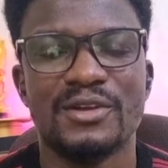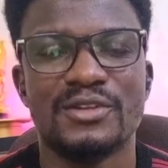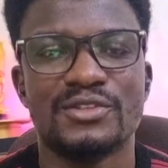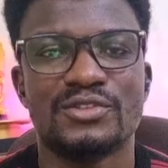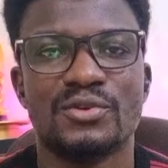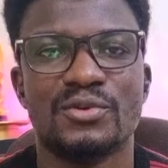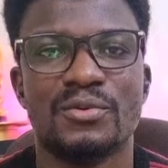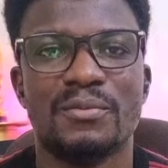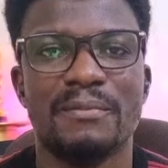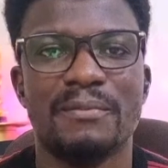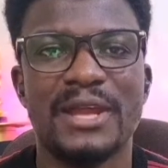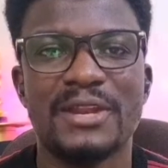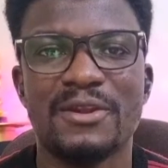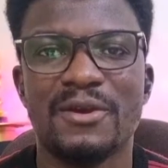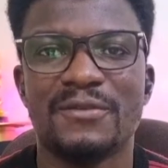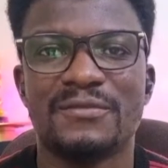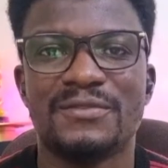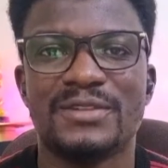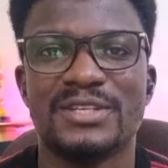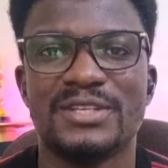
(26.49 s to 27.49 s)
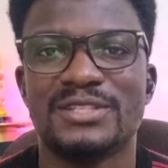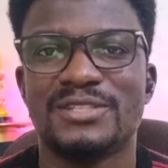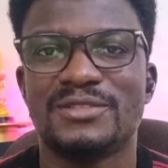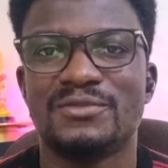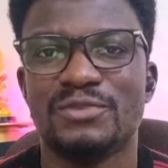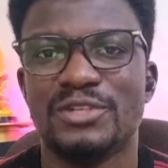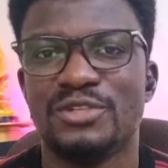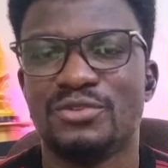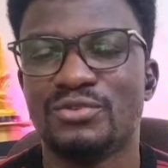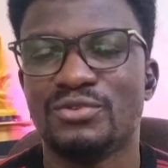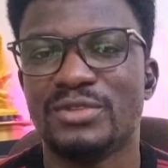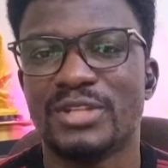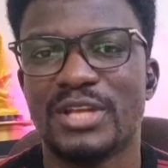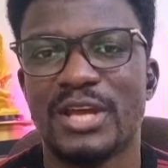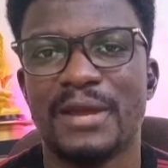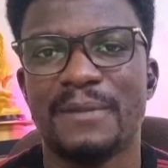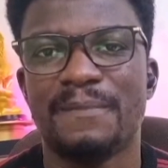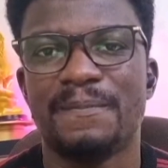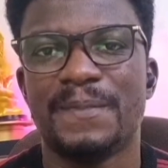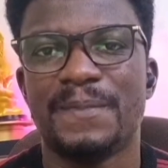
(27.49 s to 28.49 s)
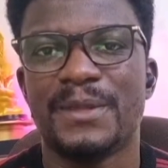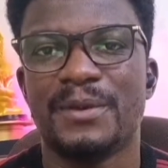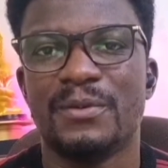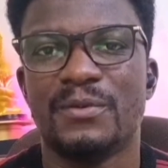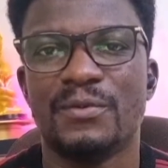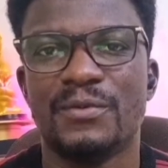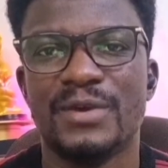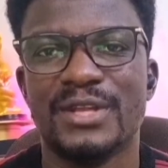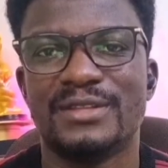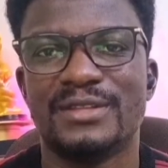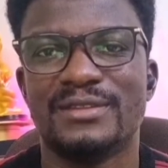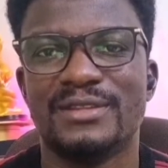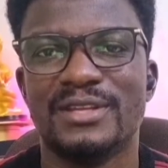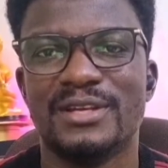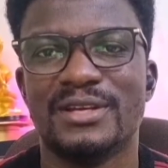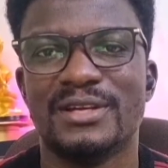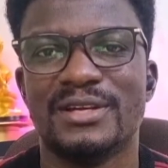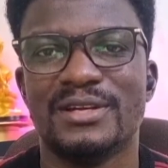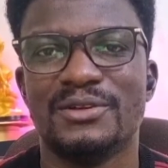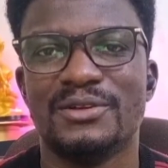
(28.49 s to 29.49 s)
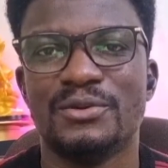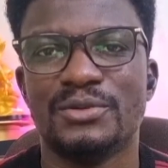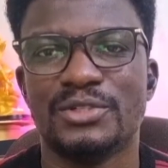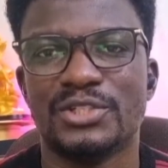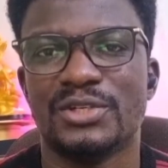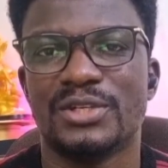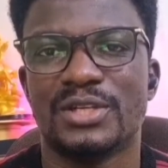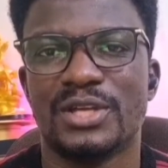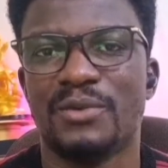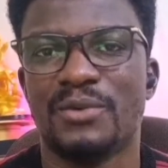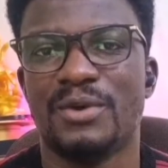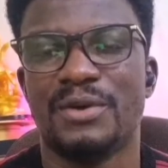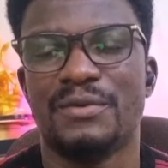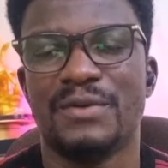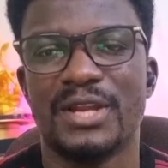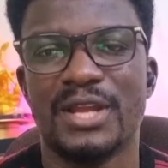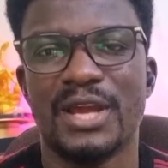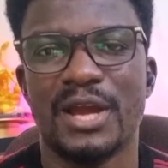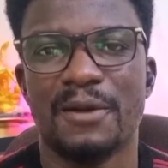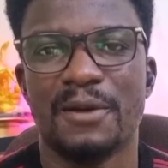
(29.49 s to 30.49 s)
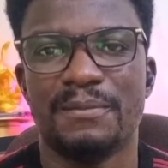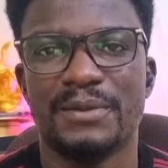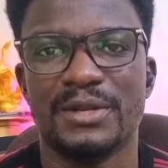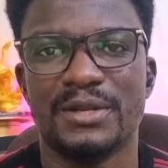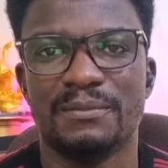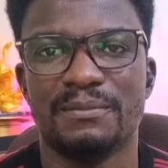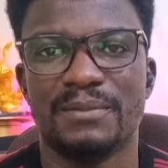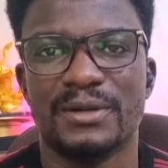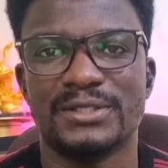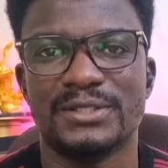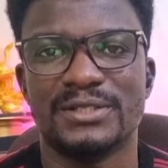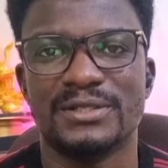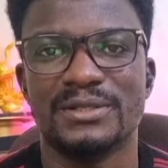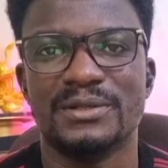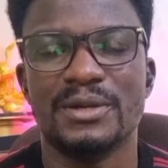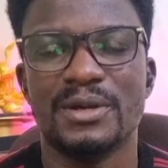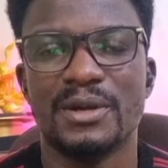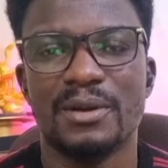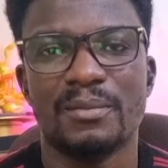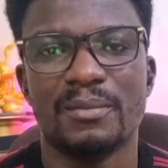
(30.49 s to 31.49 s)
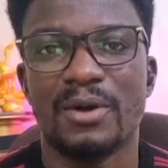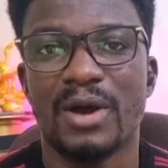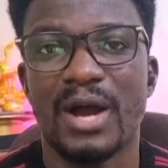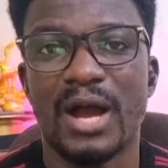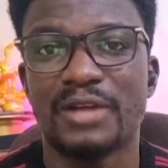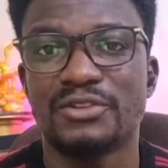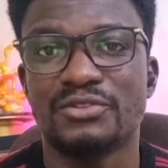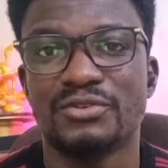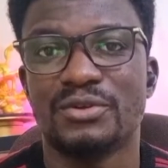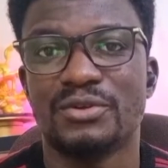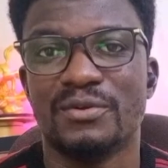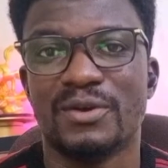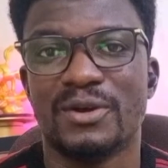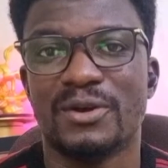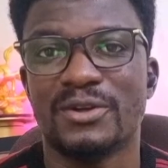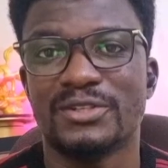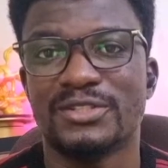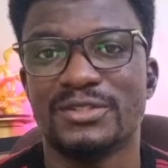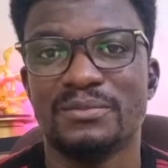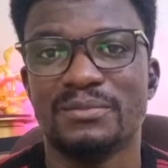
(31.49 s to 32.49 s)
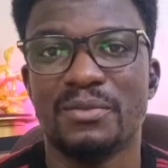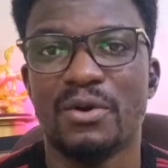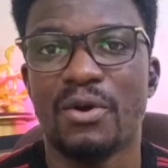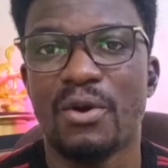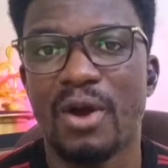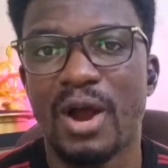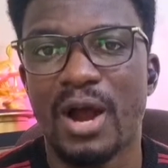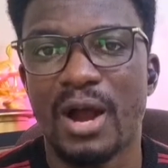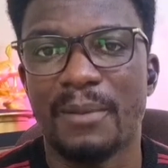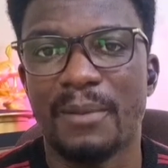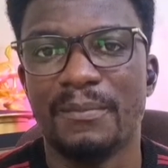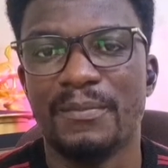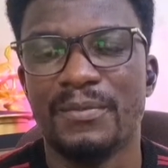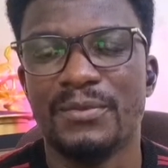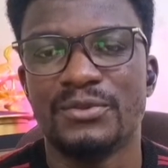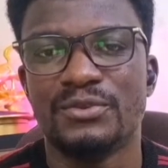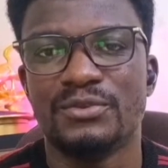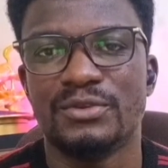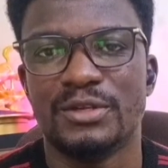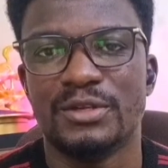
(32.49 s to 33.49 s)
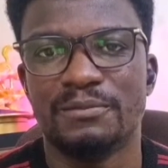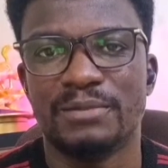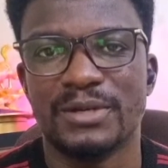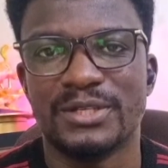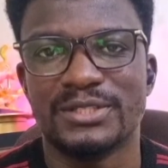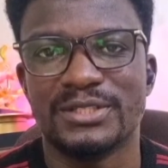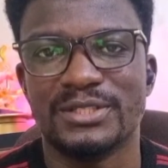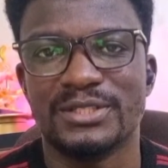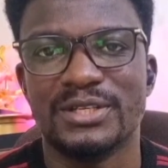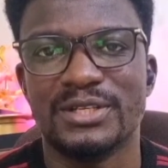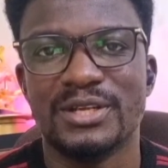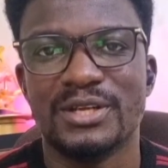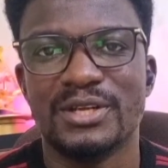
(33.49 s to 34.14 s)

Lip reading: So many of these, we do them with the notion that we're really helping the person, but actually we're causing more harm to the person.